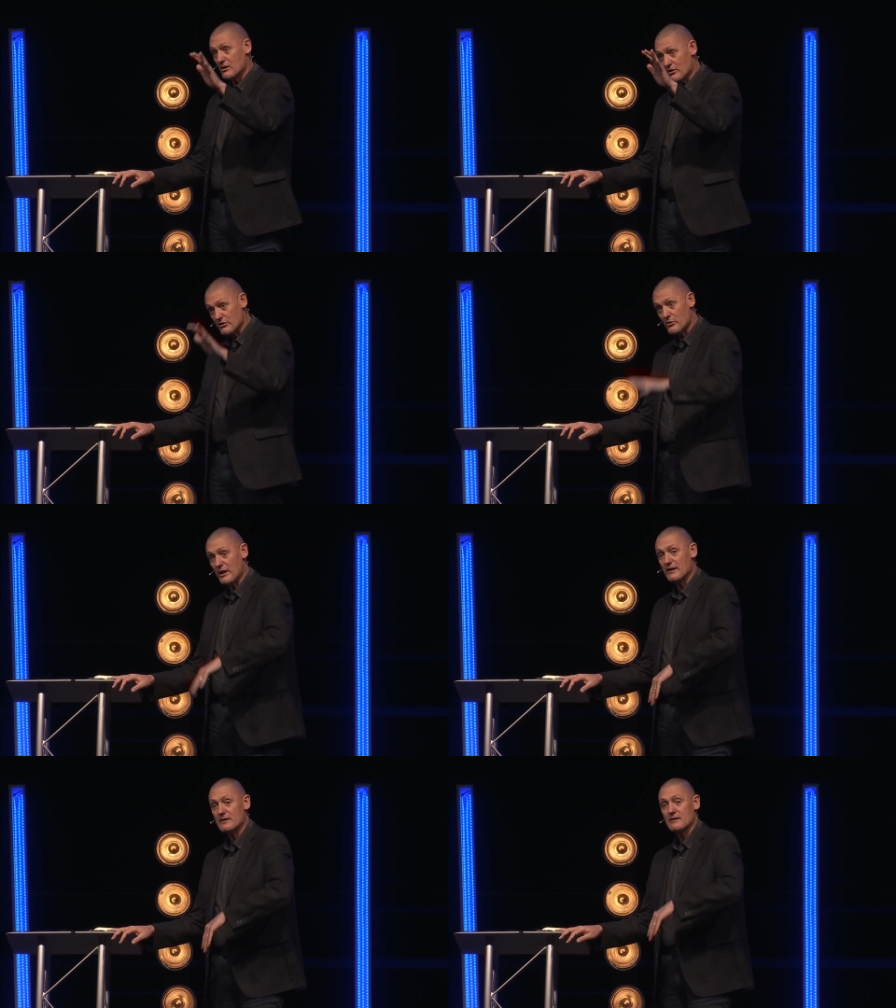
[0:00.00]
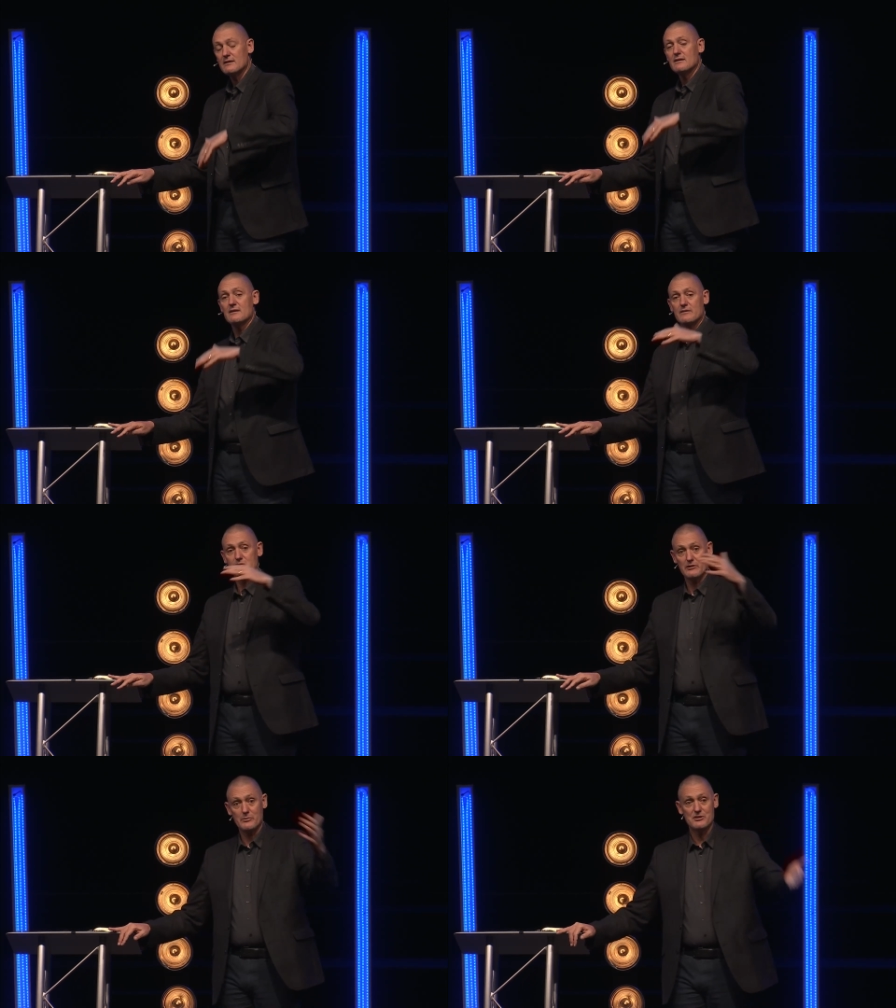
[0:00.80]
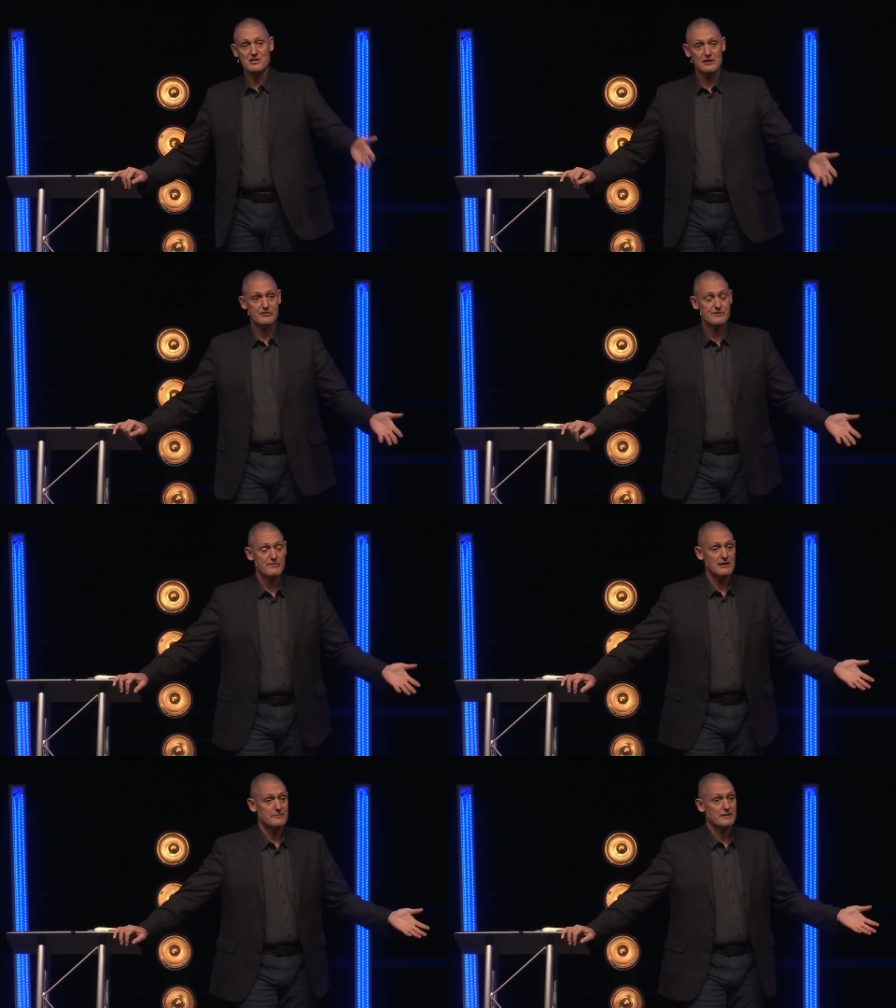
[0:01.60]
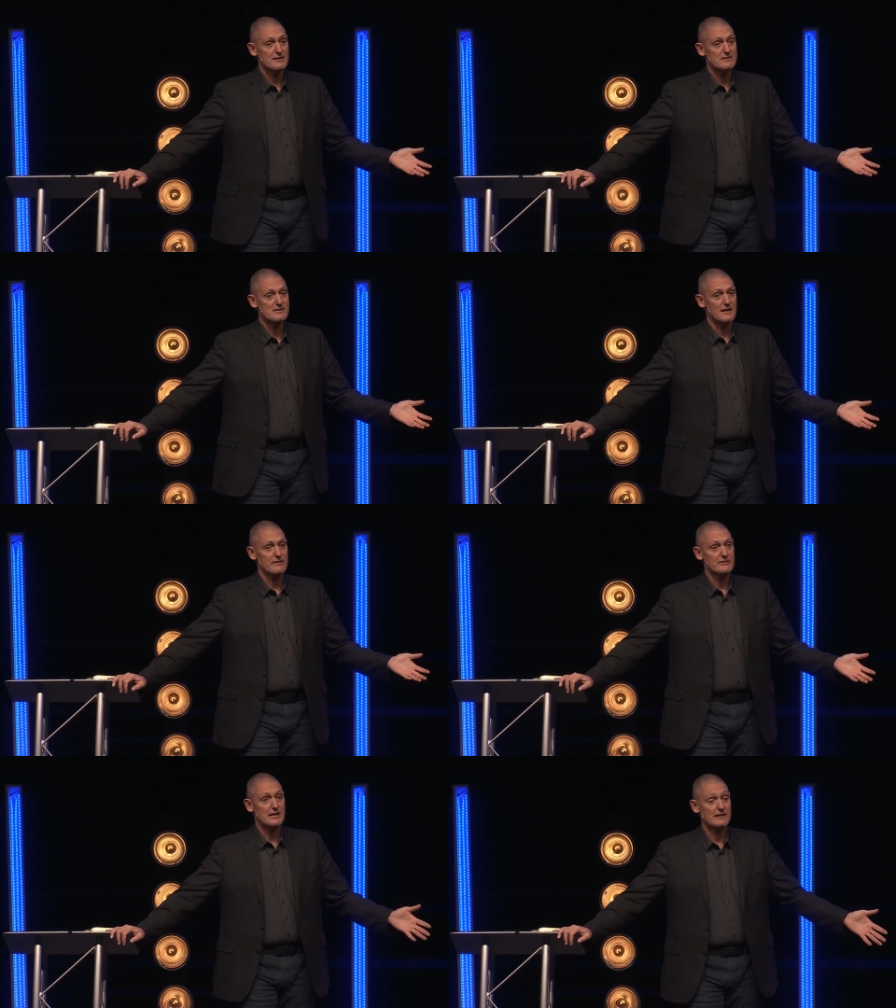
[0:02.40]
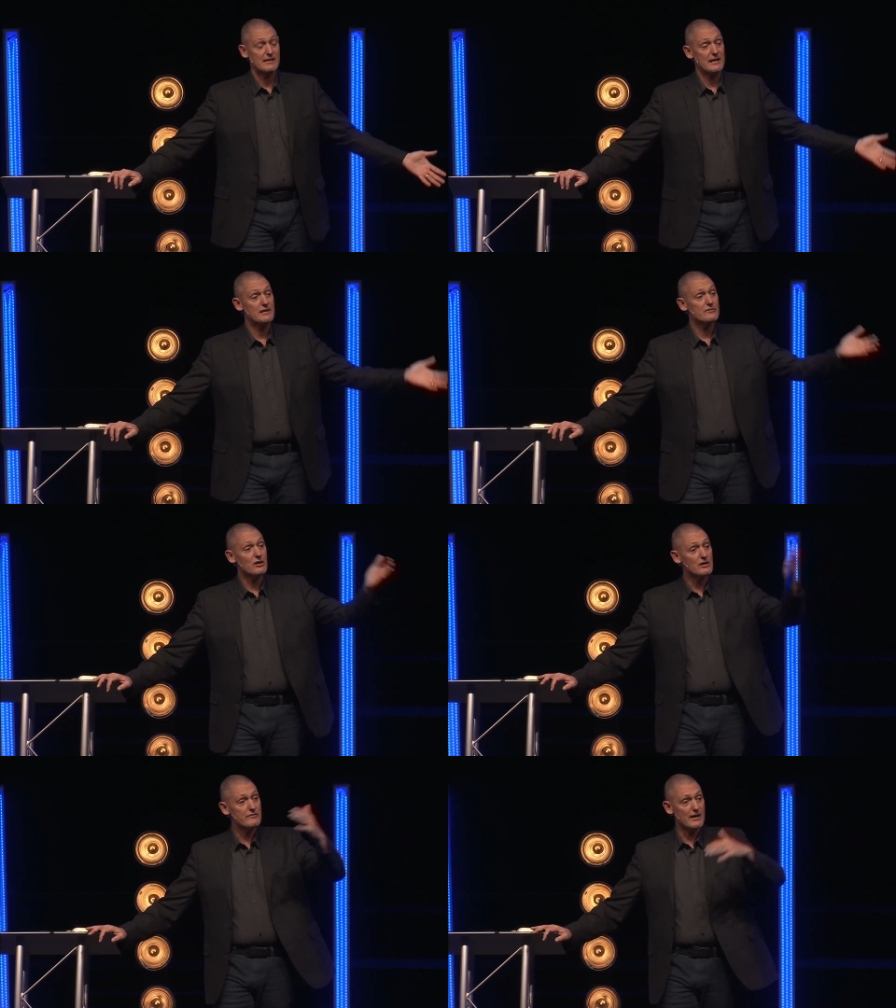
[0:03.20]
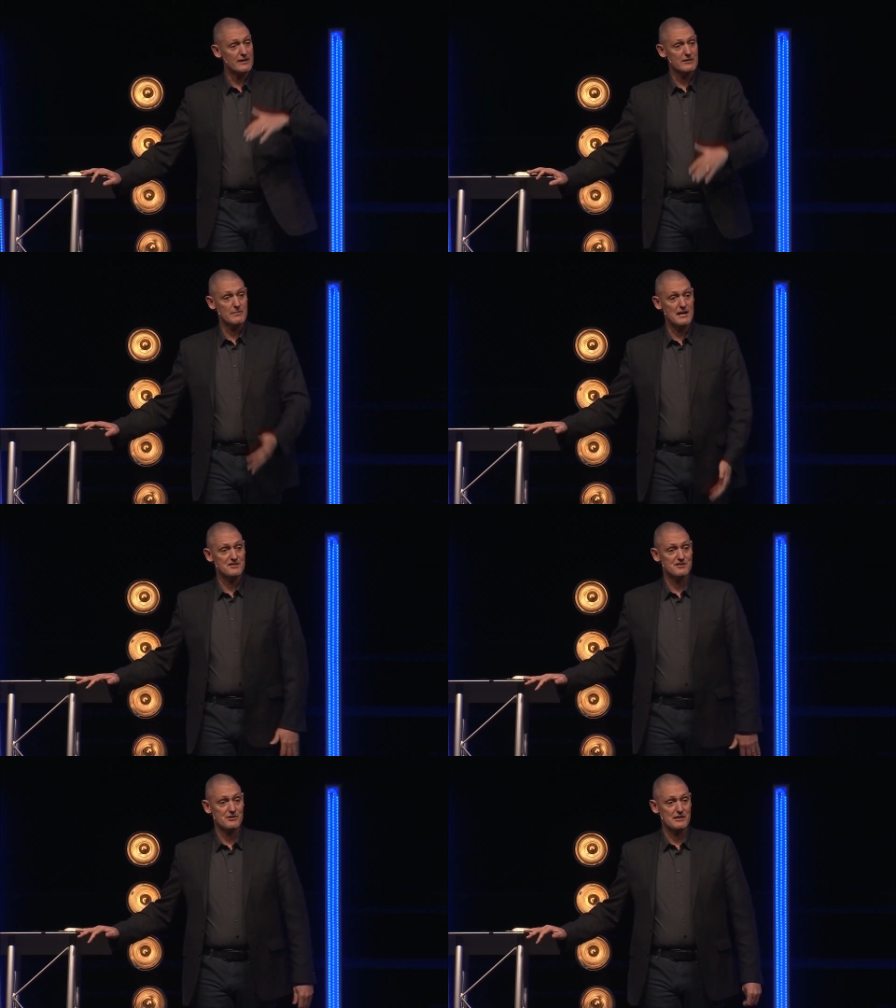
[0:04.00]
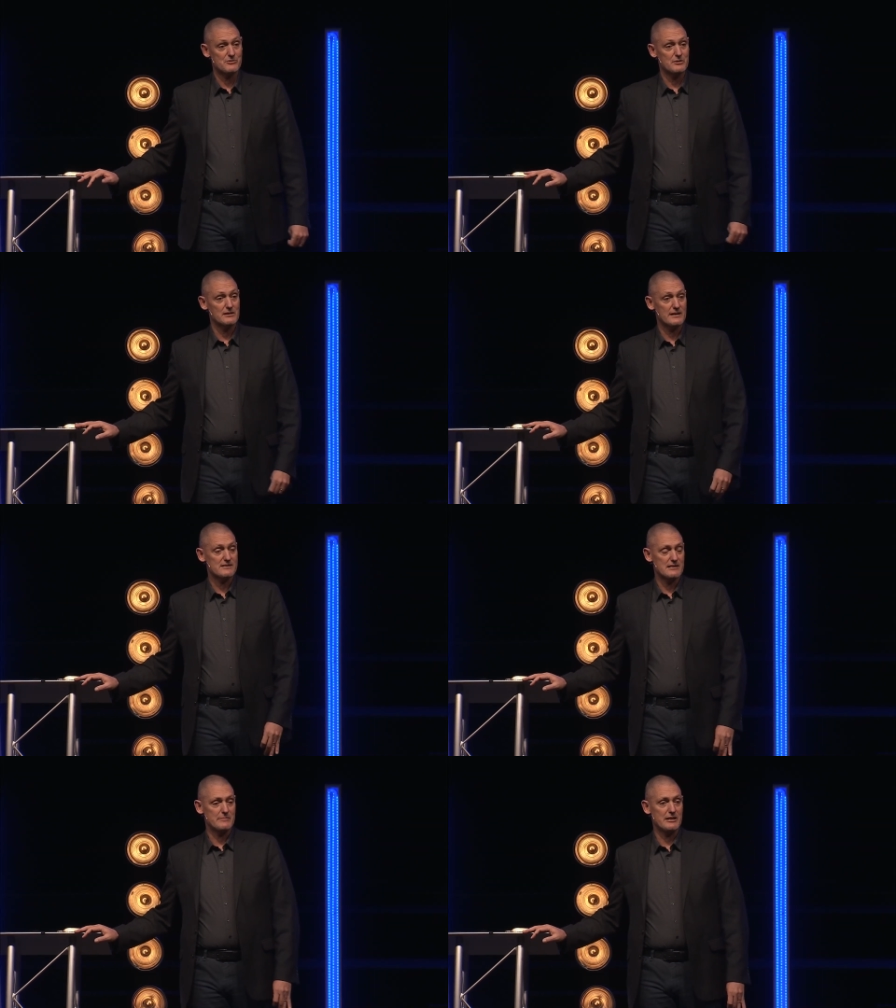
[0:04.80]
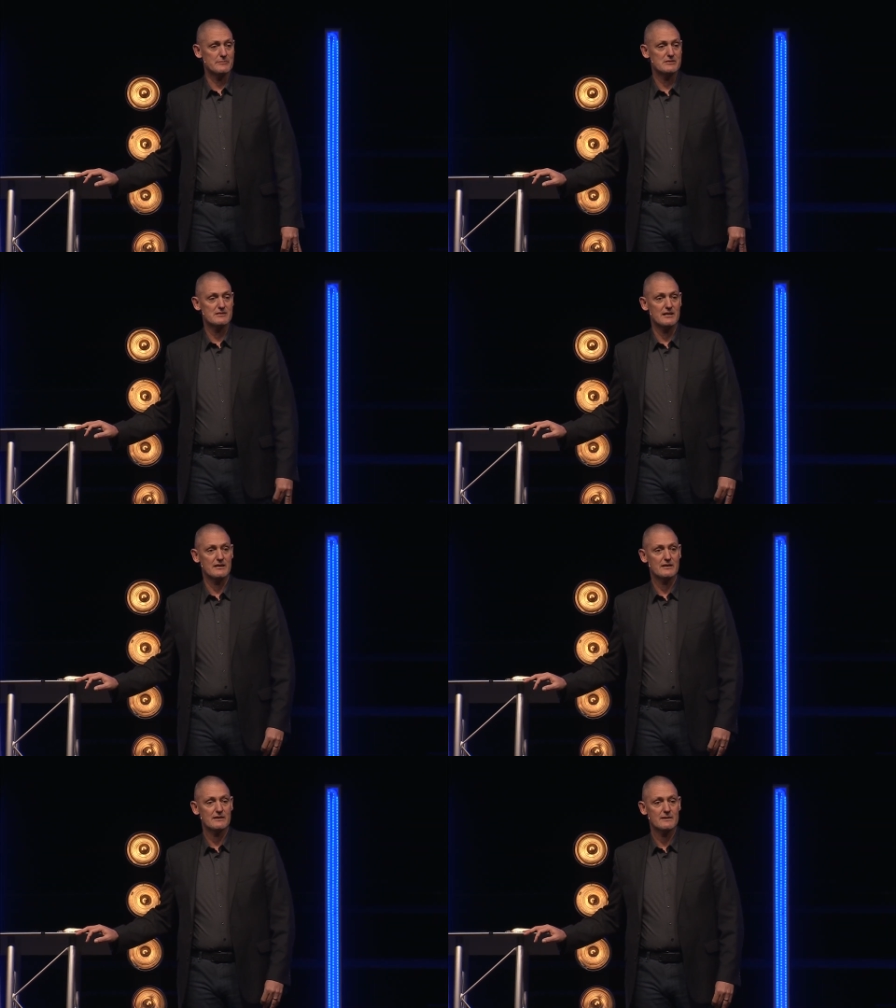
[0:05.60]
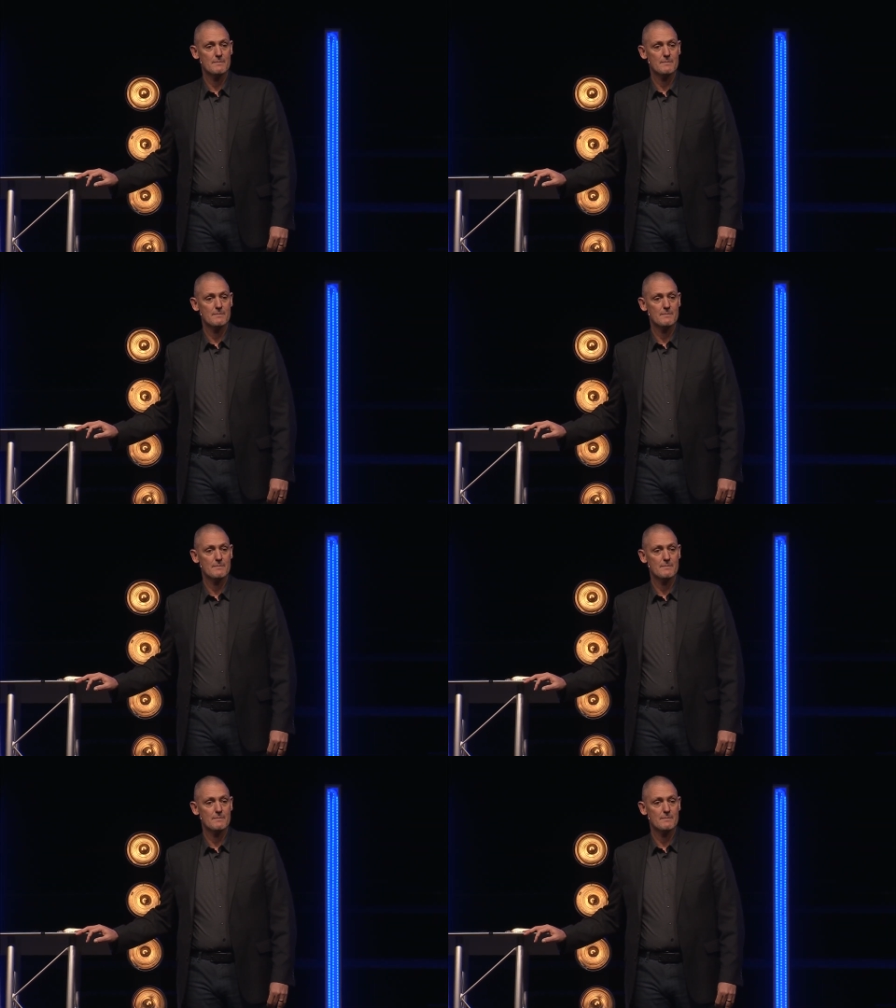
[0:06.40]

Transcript: Earthquake, Philippian jailer's family gets saved. And at the end of all of that, the magistrates realize they made a mistake.